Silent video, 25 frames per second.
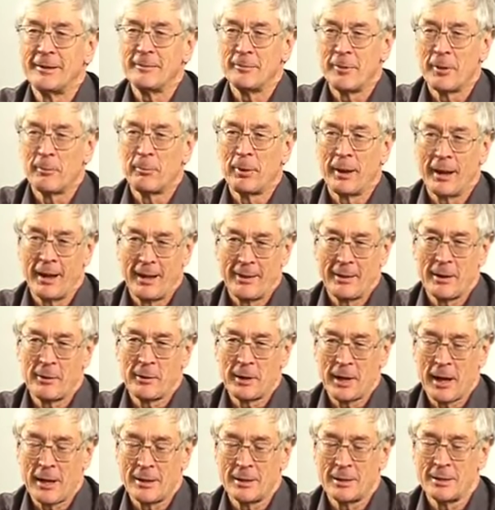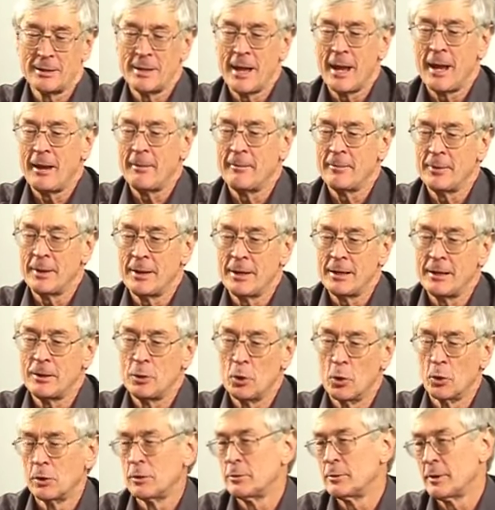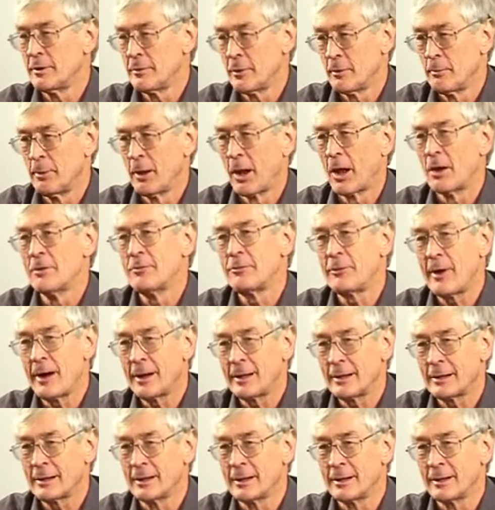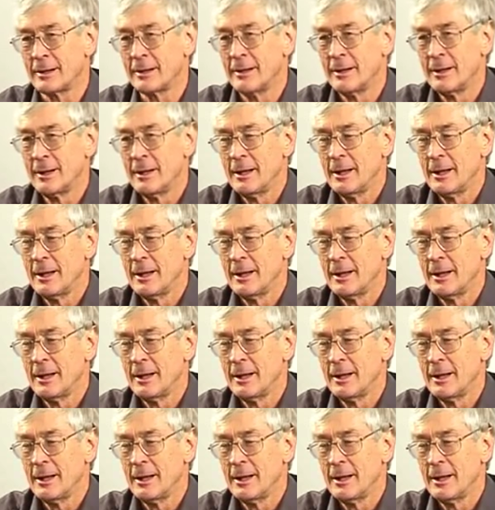the plan they were going to dam the Gordon River below Franklin.